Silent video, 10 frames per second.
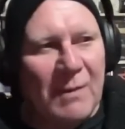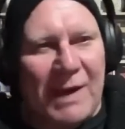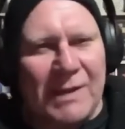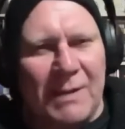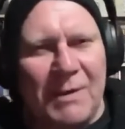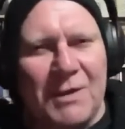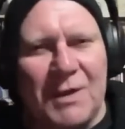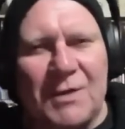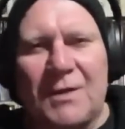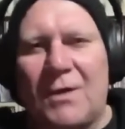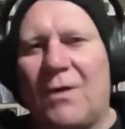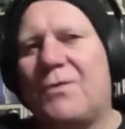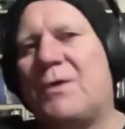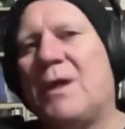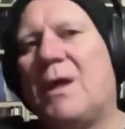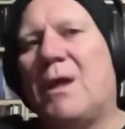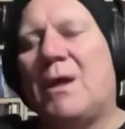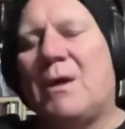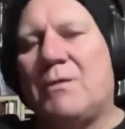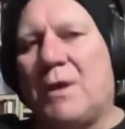Gobekli Tepe, Genesis of Gods,
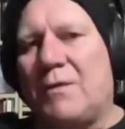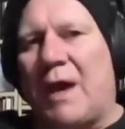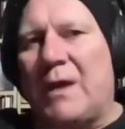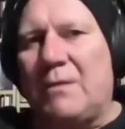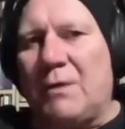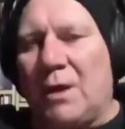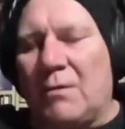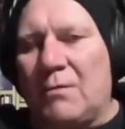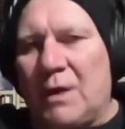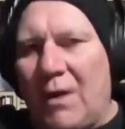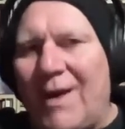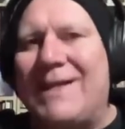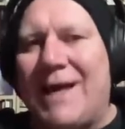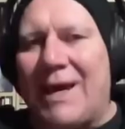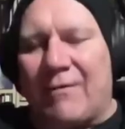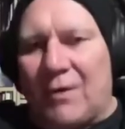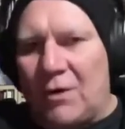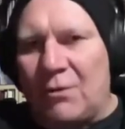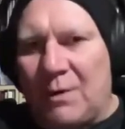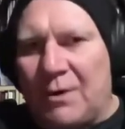that the idea of
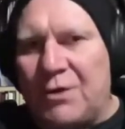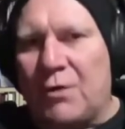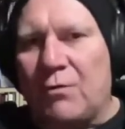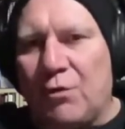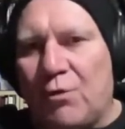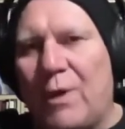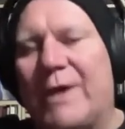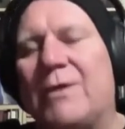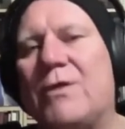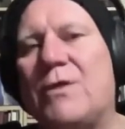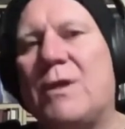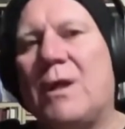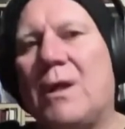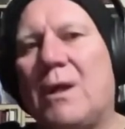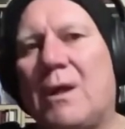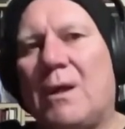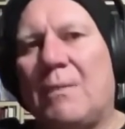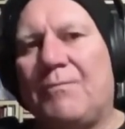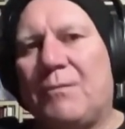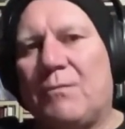cosmological twins
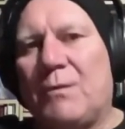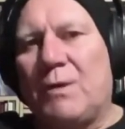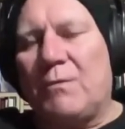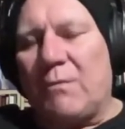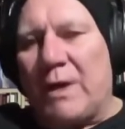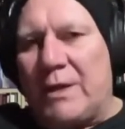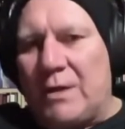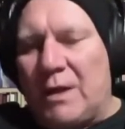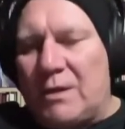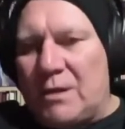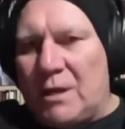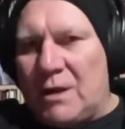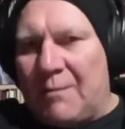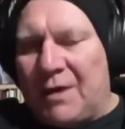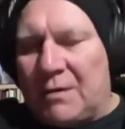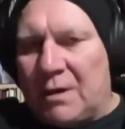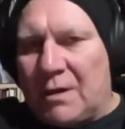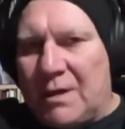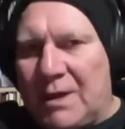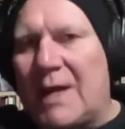is something
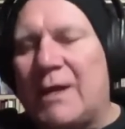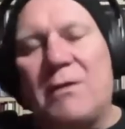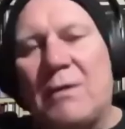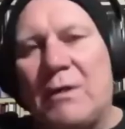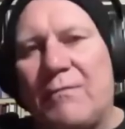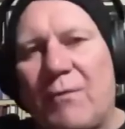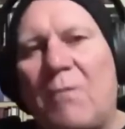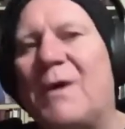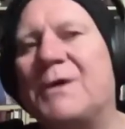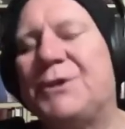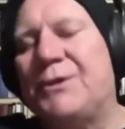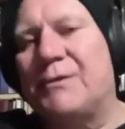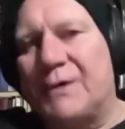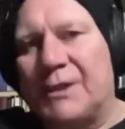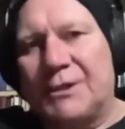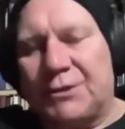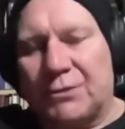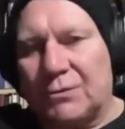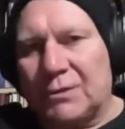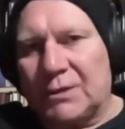that, again, is almost
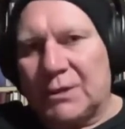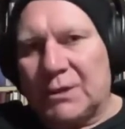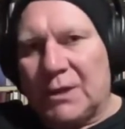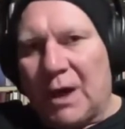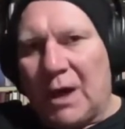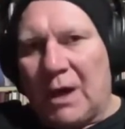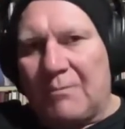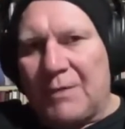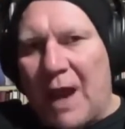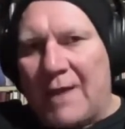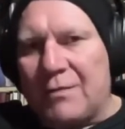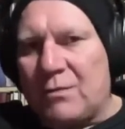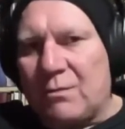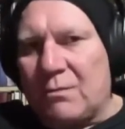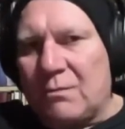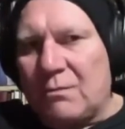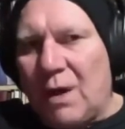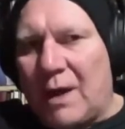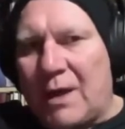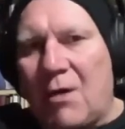universal. And
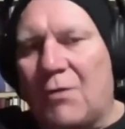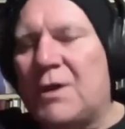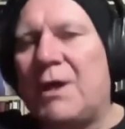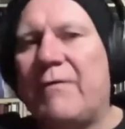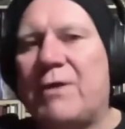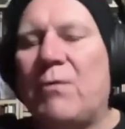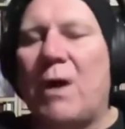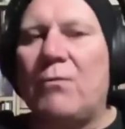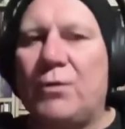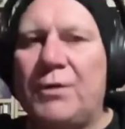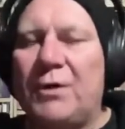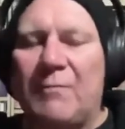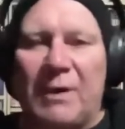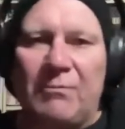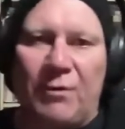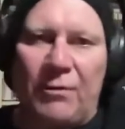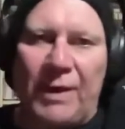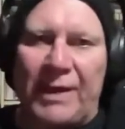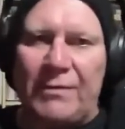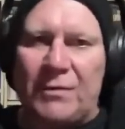I can't see any reason why it wouldn't have been
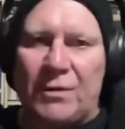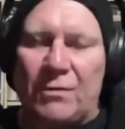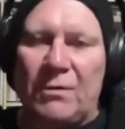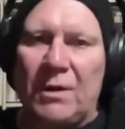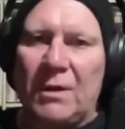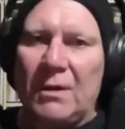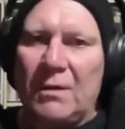brought into